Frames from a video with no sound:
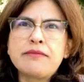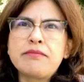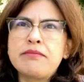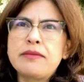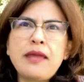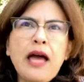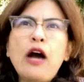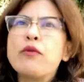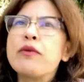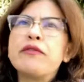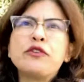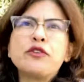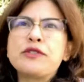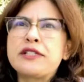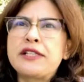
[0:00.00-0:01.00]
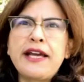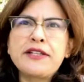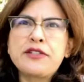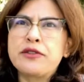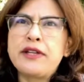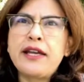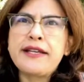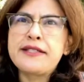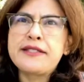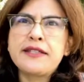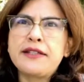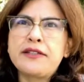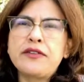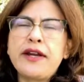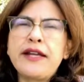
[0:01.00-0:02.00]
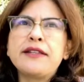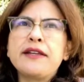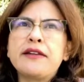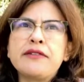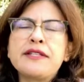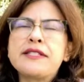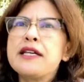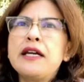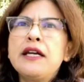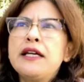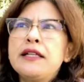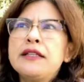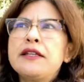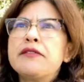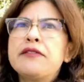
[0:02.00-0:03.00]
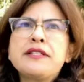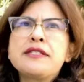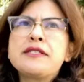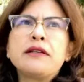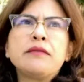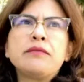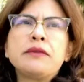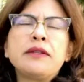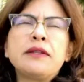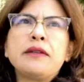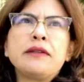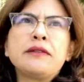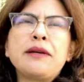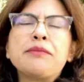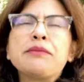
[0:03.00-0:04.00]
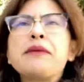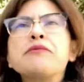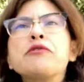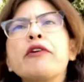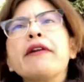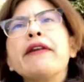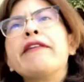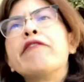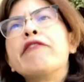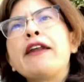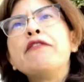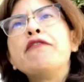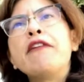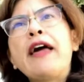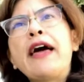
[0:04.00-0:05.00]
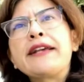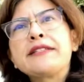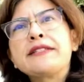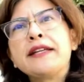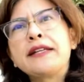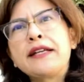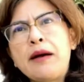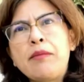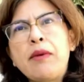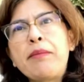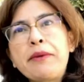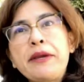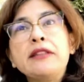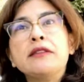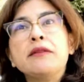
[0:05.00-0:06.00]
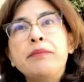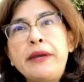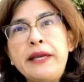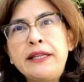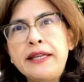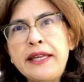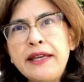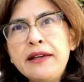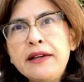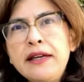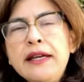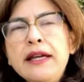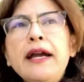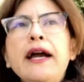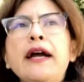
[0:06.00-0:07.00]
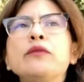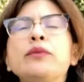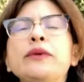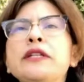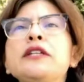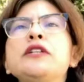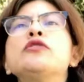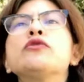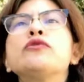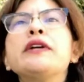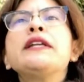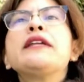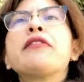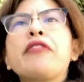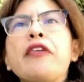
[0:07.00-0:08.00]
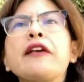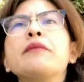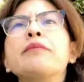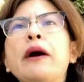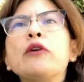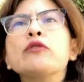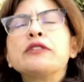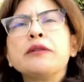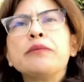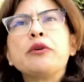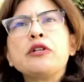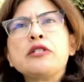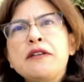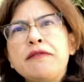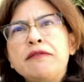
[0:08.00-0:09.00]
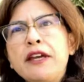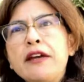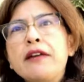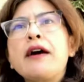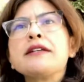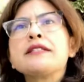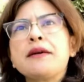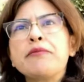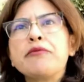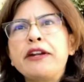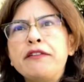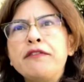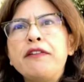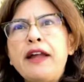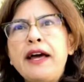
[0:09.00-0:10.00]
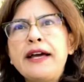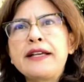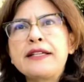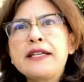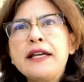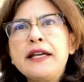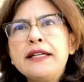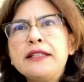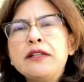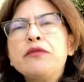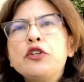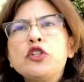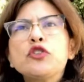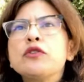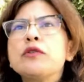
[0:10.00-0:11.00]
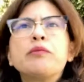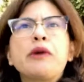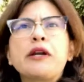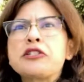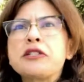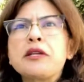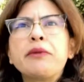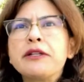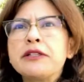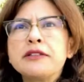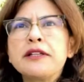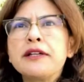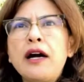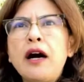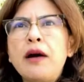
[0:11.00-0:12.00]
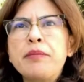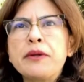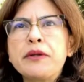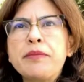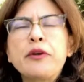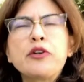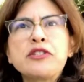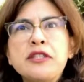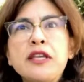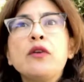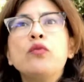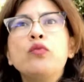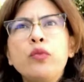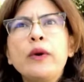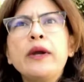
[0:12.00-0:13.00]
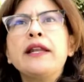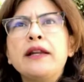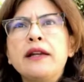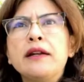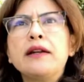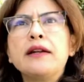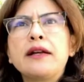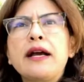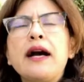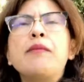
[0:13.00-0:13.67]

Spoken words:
However you slice or dice it, right? There is sometimes there are red flags that come up in the beginning, and we need to really think about it, because if there are some red flags, then we shouldn't brush them under the carpet, because they will come